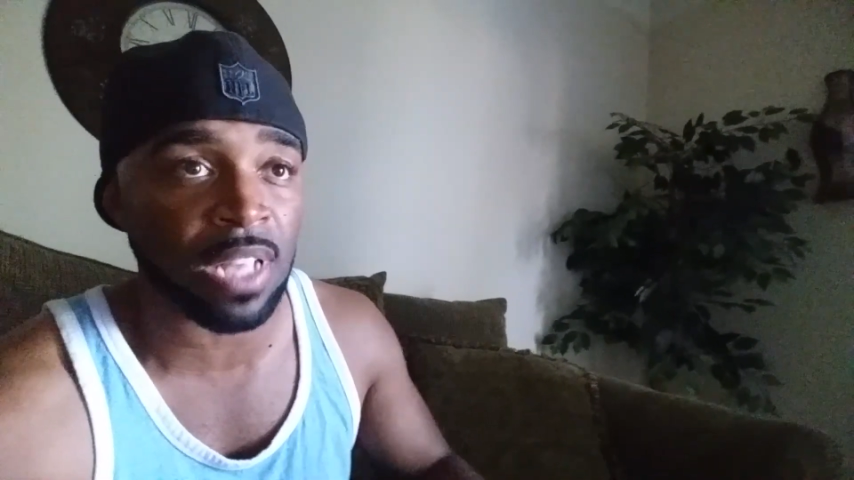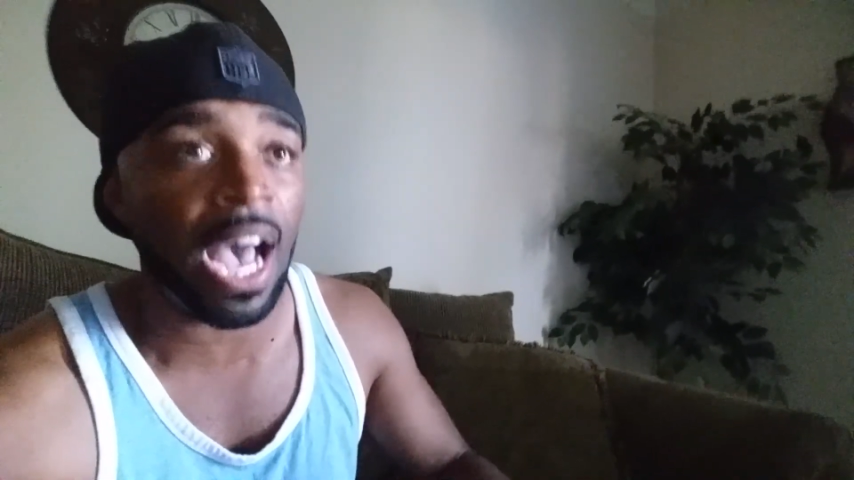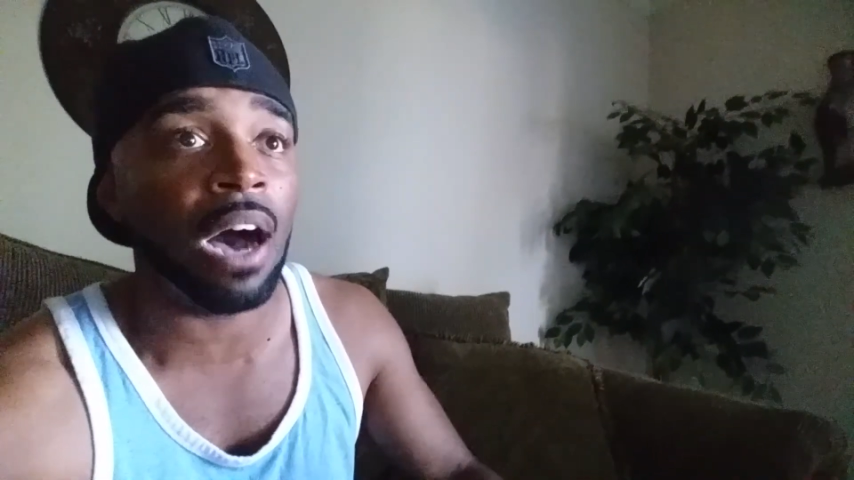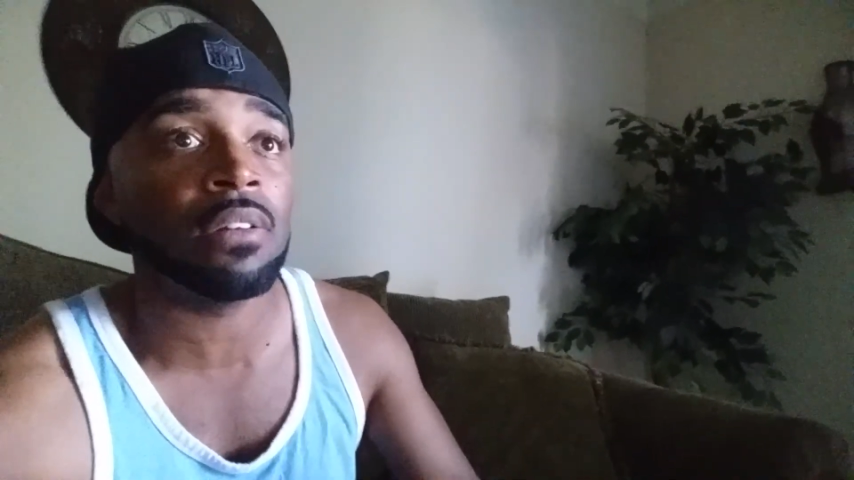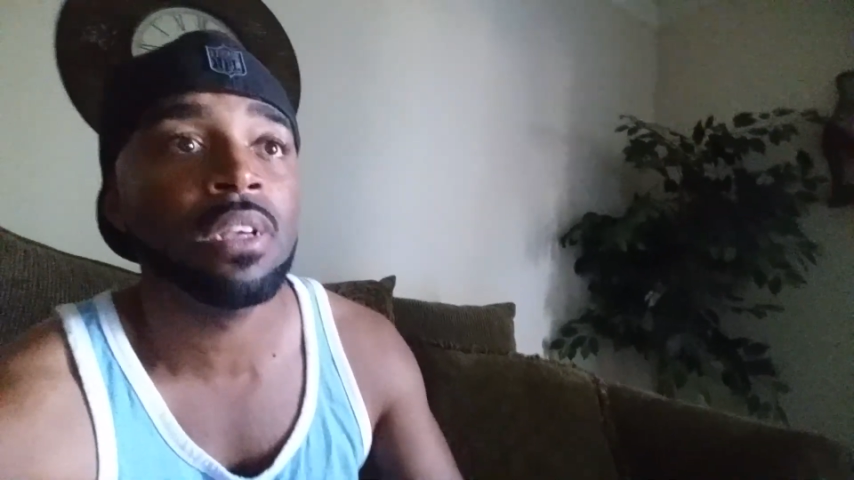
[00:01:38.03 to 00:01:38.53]

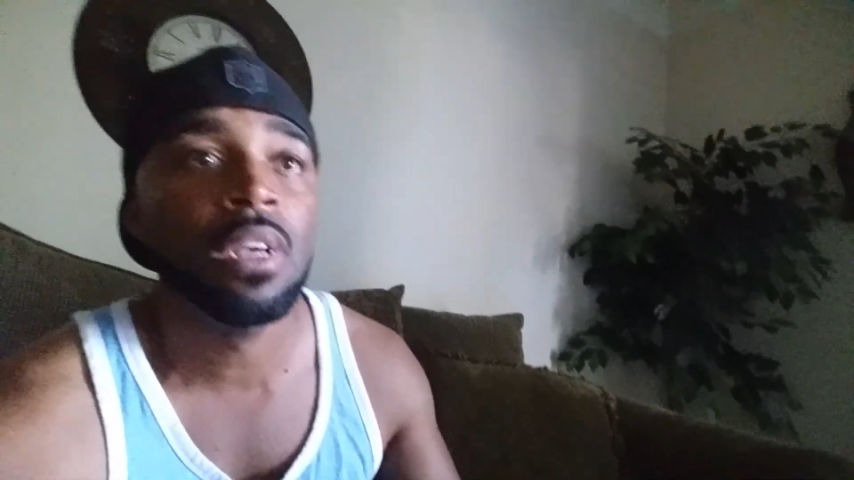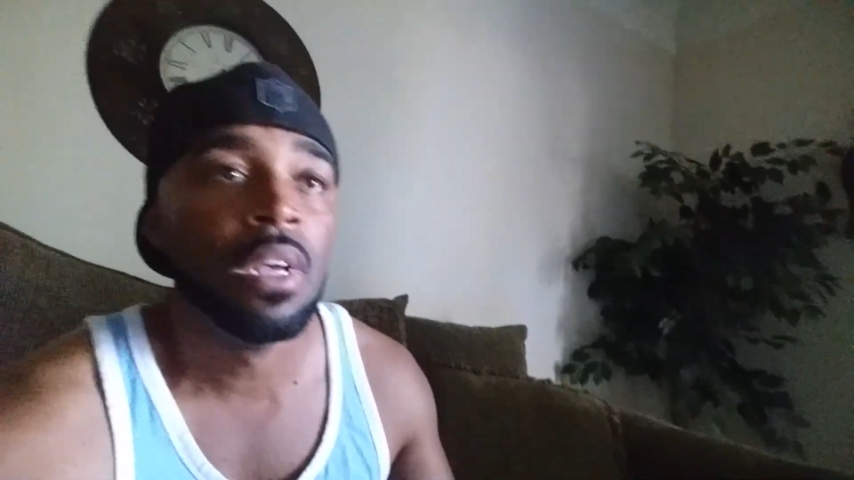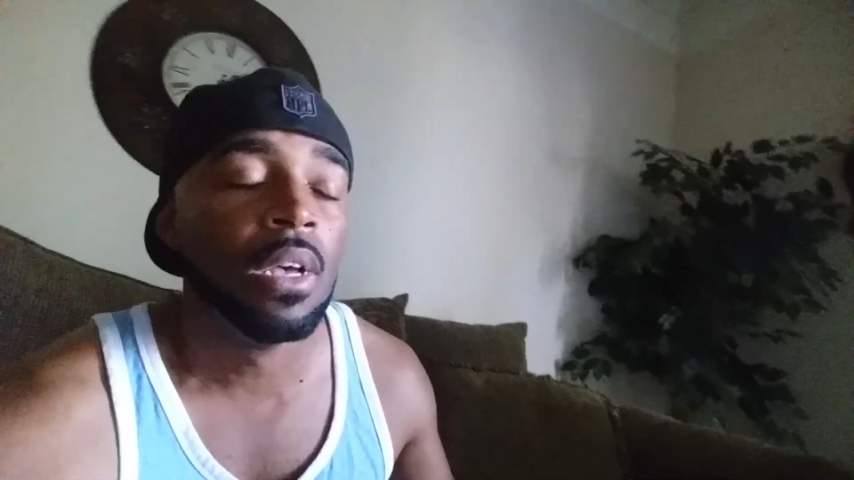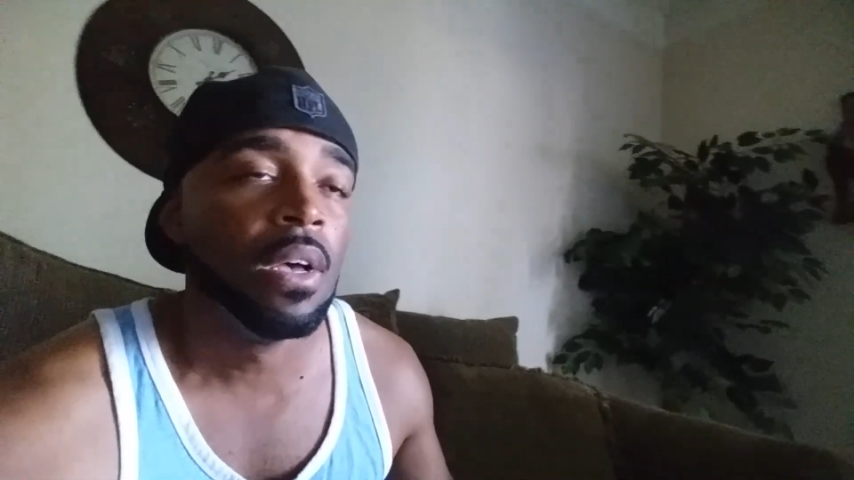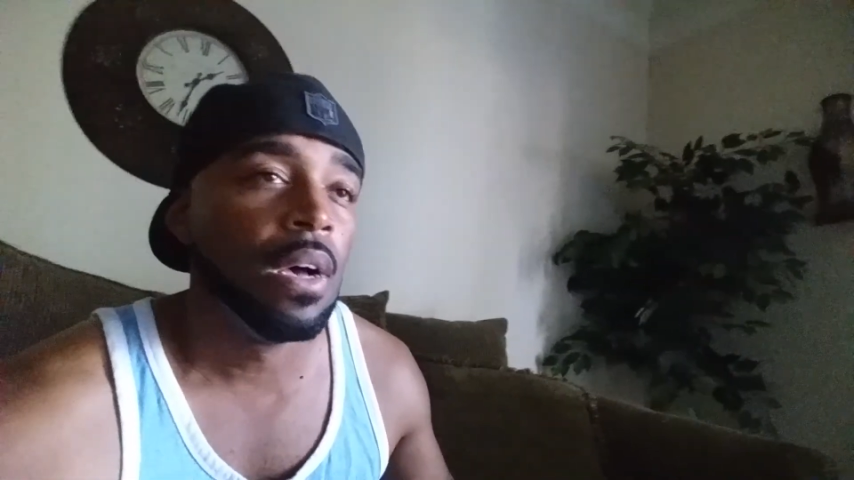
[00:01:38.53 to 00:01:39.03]
out.
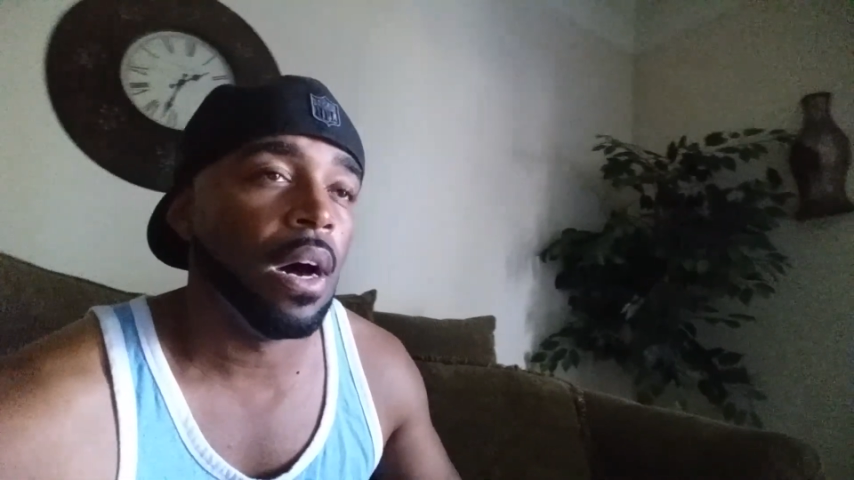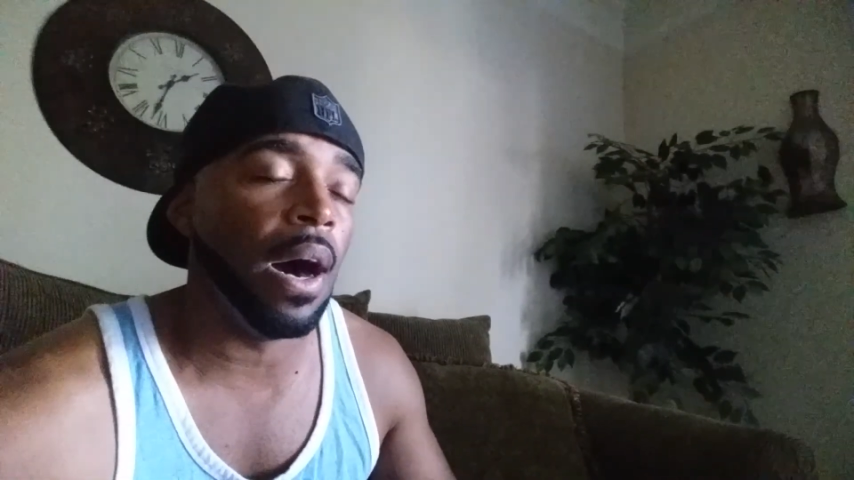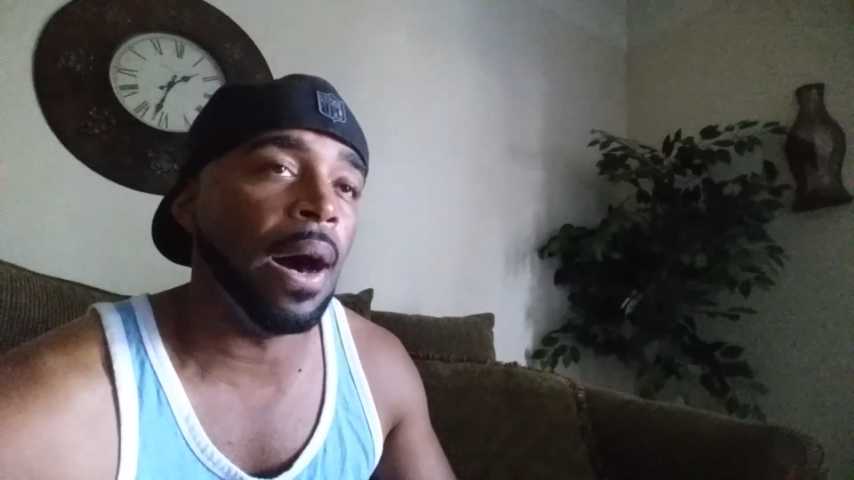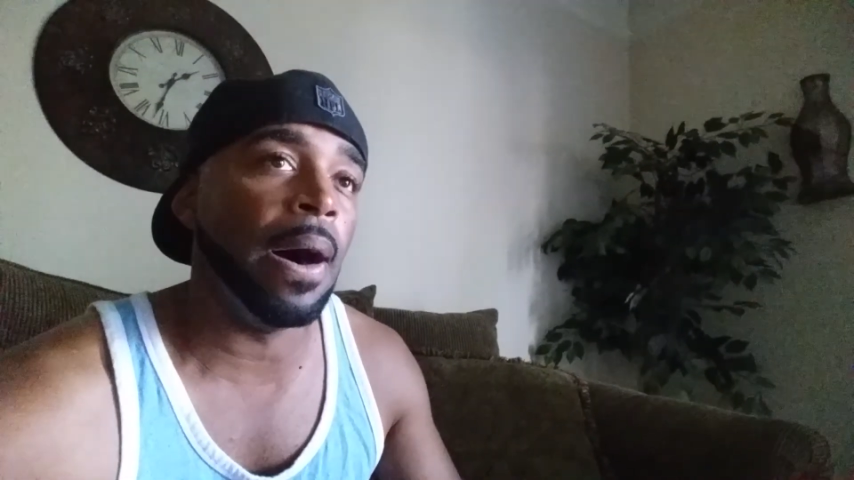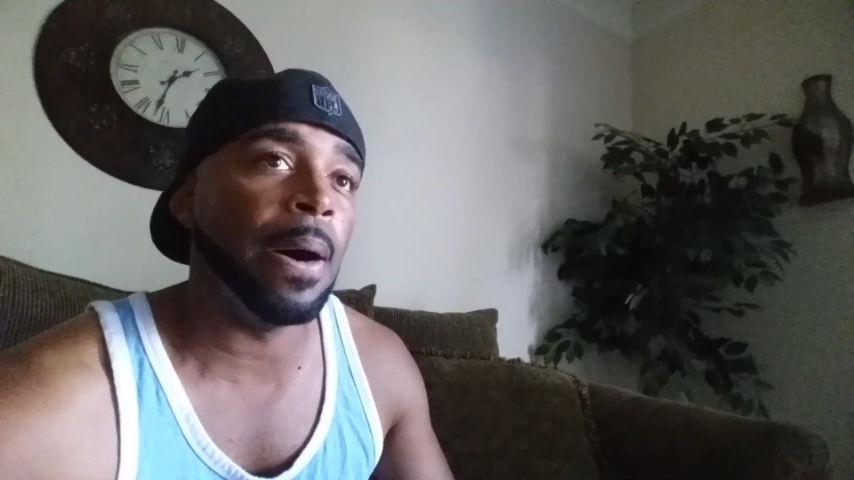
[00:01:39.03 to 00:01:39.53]

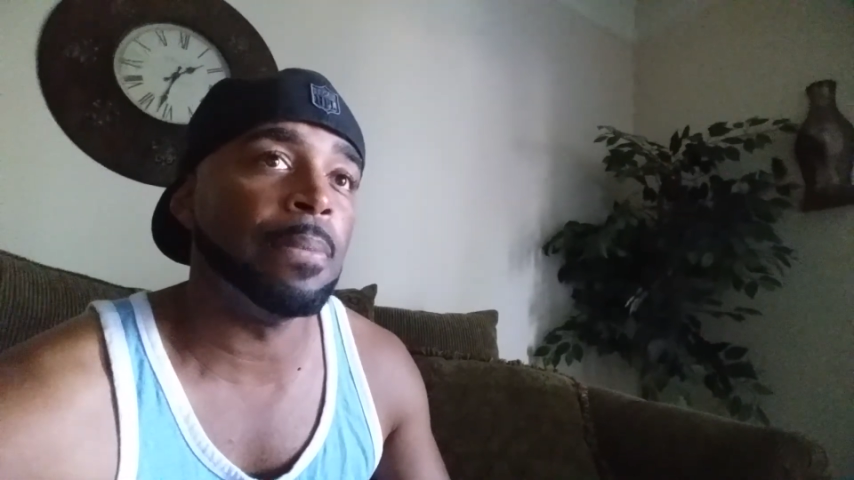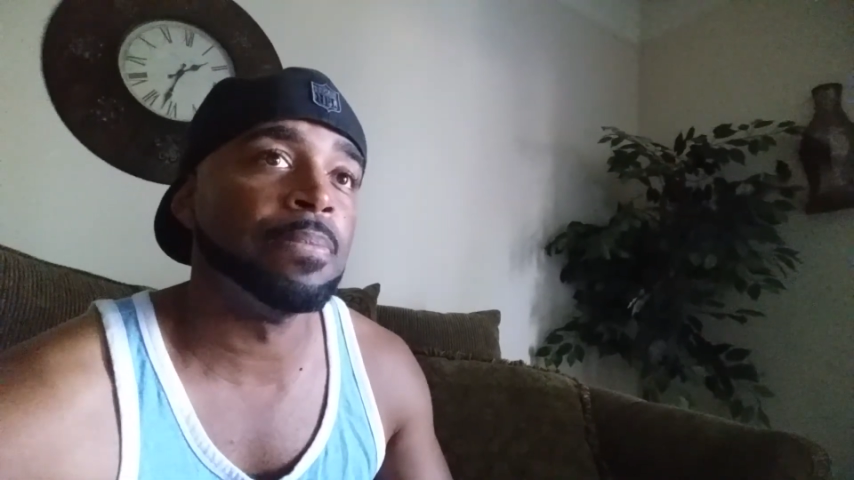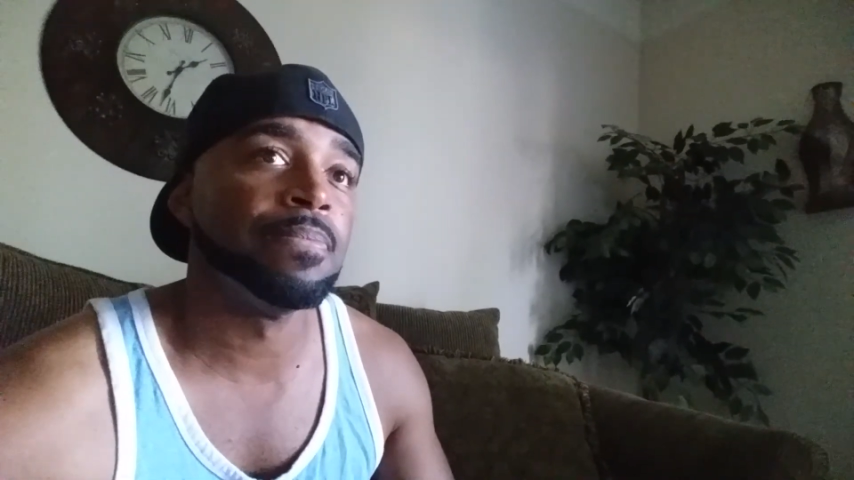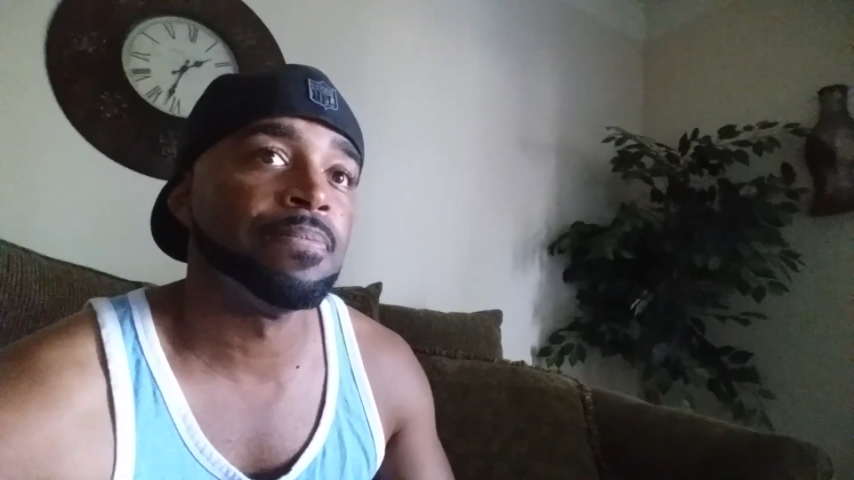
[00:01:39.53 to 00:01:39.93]
I